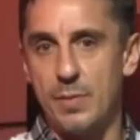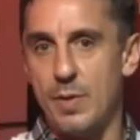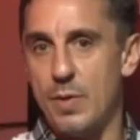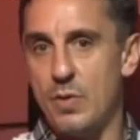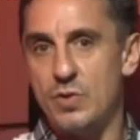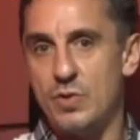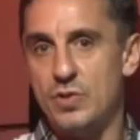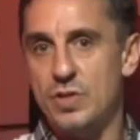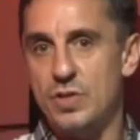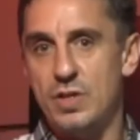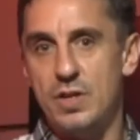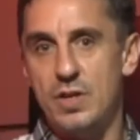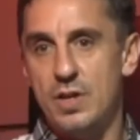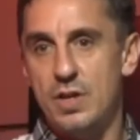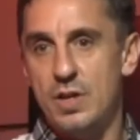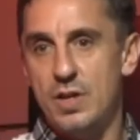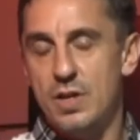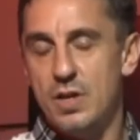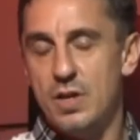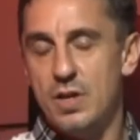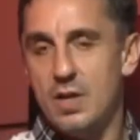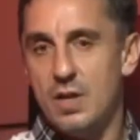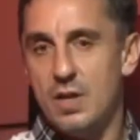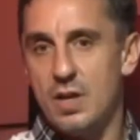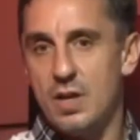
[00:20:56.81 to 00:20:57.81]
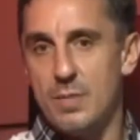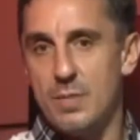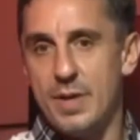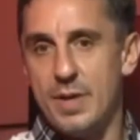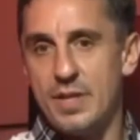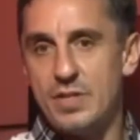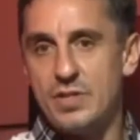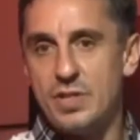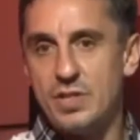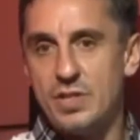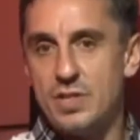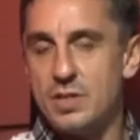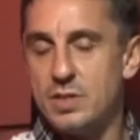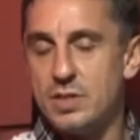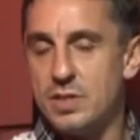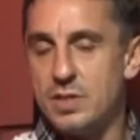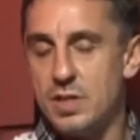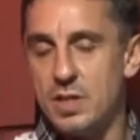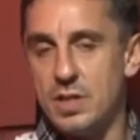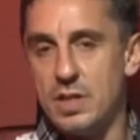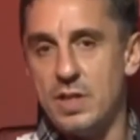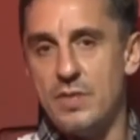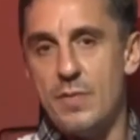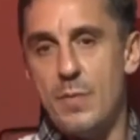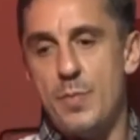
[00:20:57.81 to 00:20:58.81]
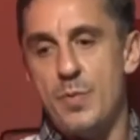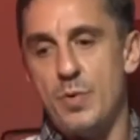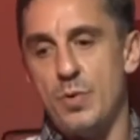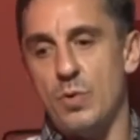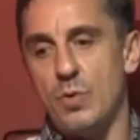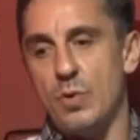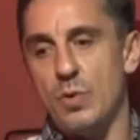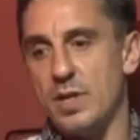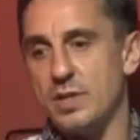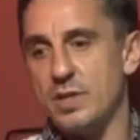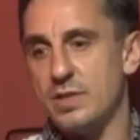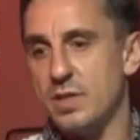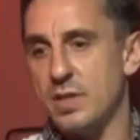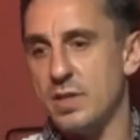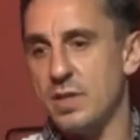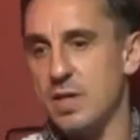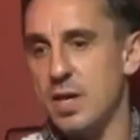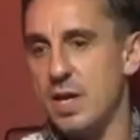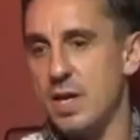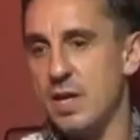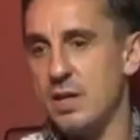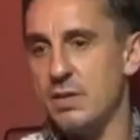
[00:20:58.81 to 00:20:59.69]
I watched Manchester City and Liverpool yesterday,